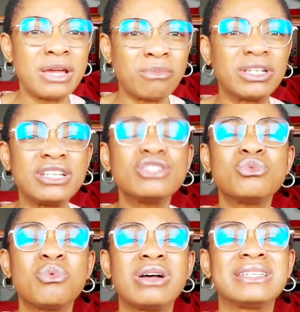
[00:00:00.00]
But
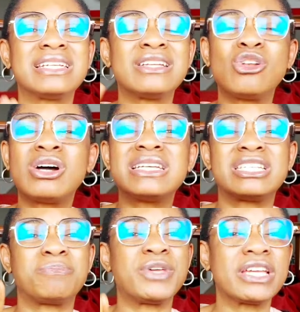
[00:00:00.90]
those words that the Lord
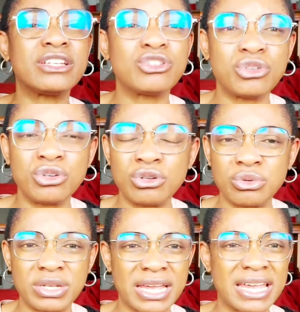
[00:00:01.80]
is speaking to you
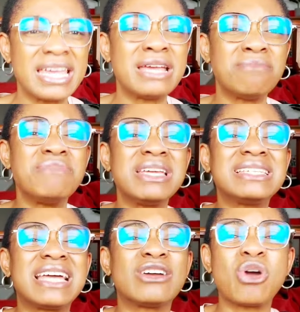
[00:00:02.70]
today
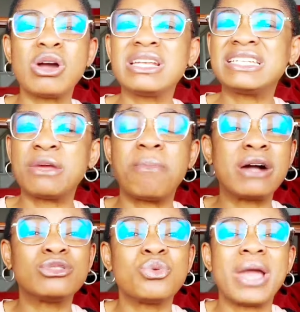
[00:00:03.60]
means that God is
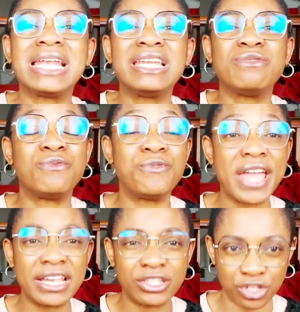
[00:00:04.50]
about to
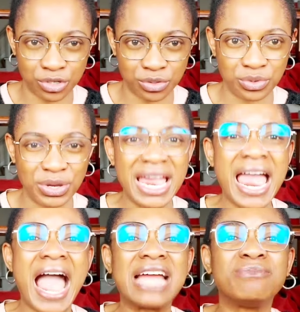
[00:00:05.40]
elevate you
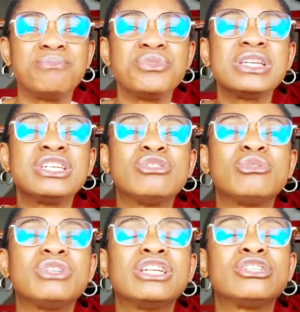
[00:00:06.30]
and bring you
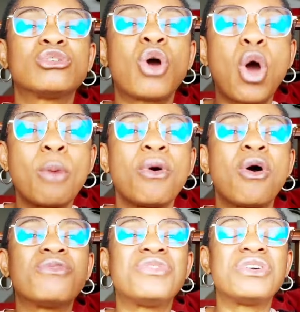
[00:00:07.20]
to the top
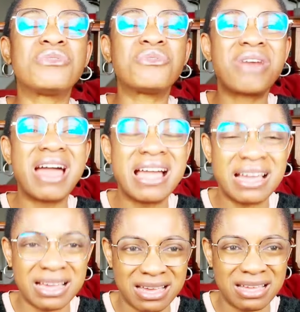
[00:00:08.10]
of the
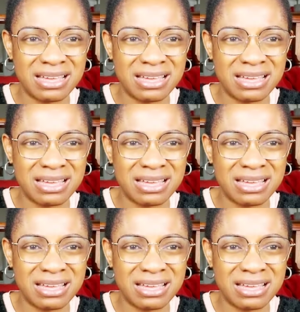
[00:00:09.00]
rank